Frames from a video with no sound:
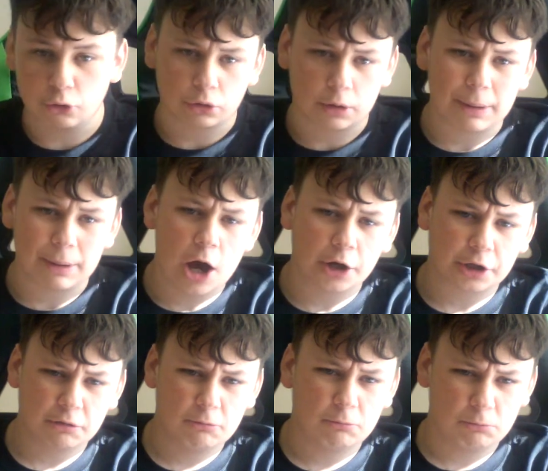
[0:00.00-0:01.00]
Burke,
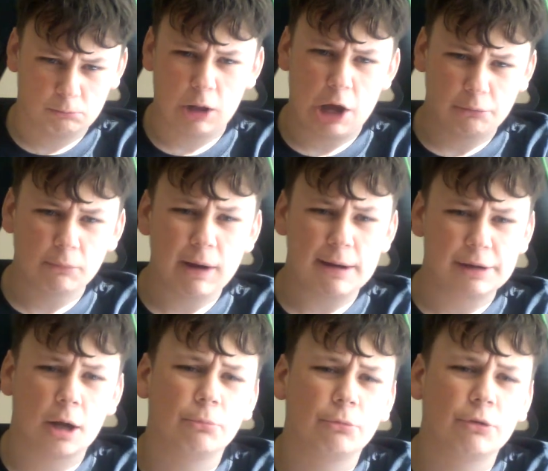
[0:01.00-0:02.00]
like, where he
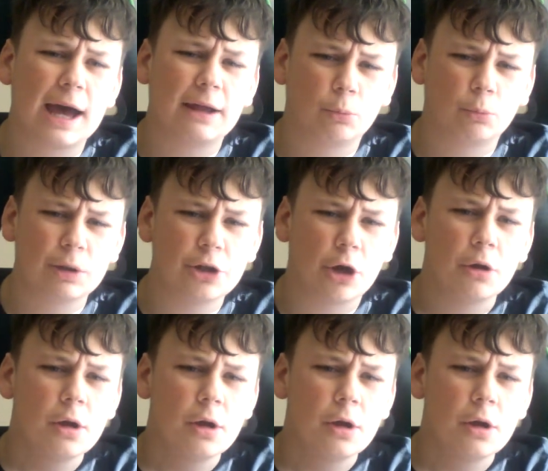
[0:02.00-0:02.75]
comes at the window.